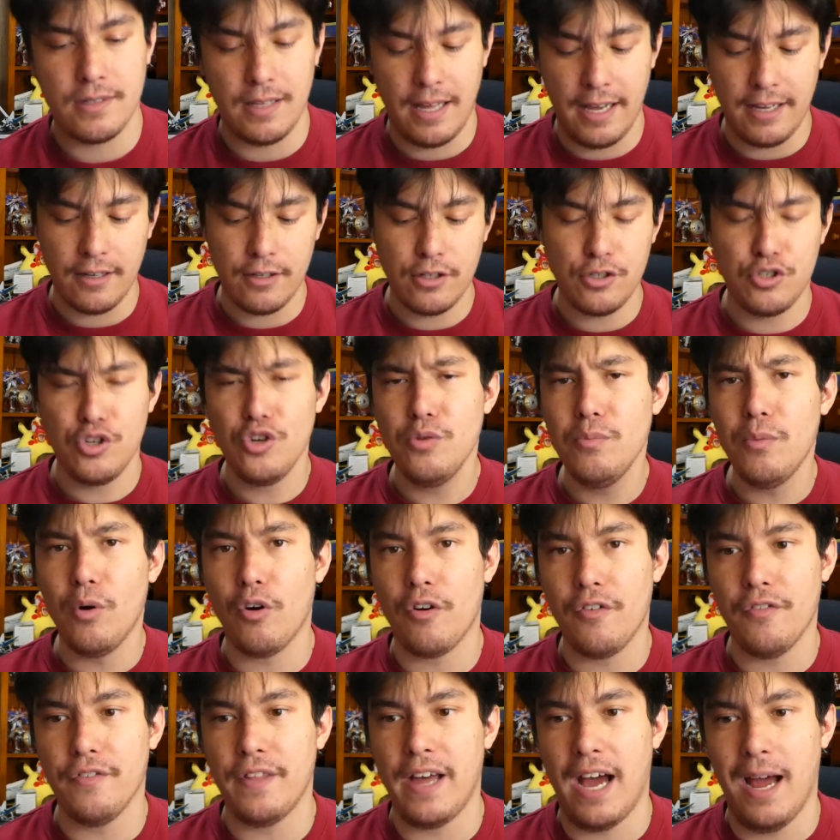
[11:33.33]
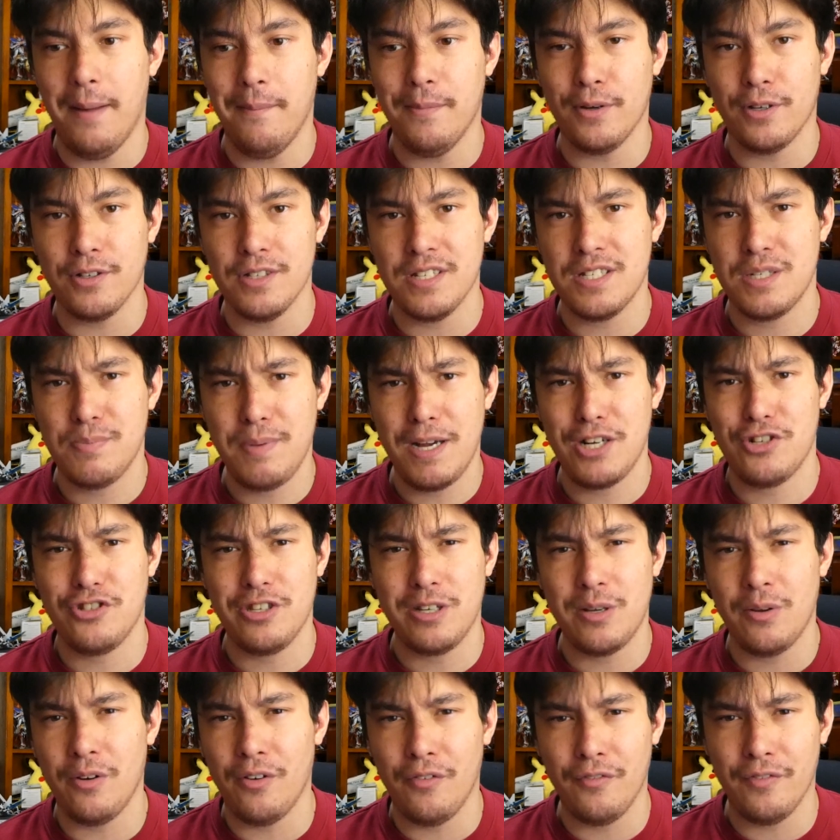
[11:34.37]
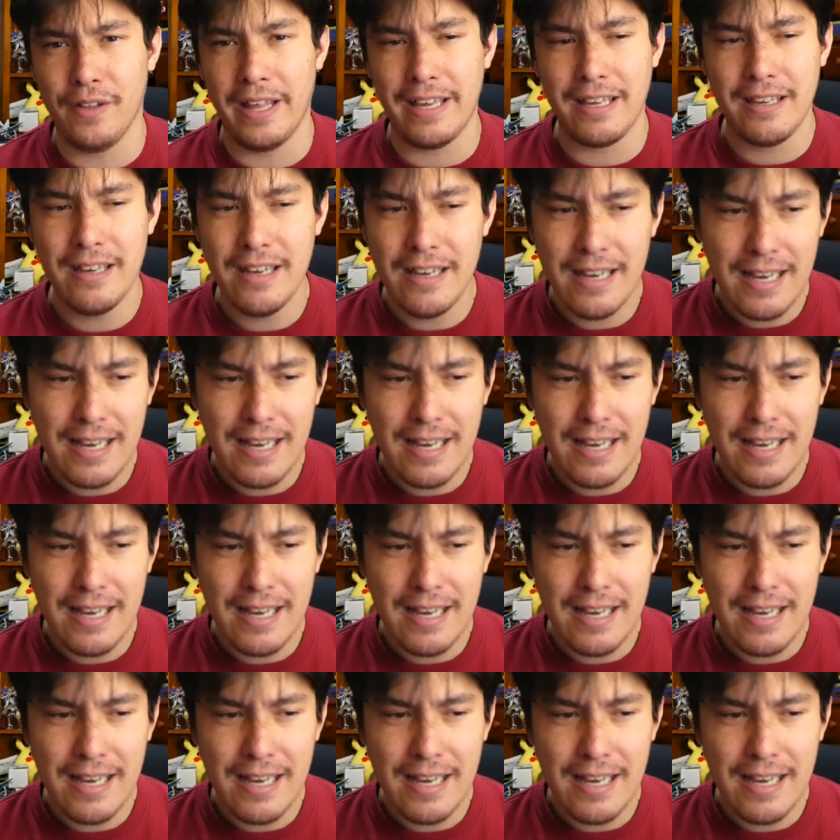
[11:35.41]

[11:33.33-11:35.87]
Like, do more of that, because especially of like,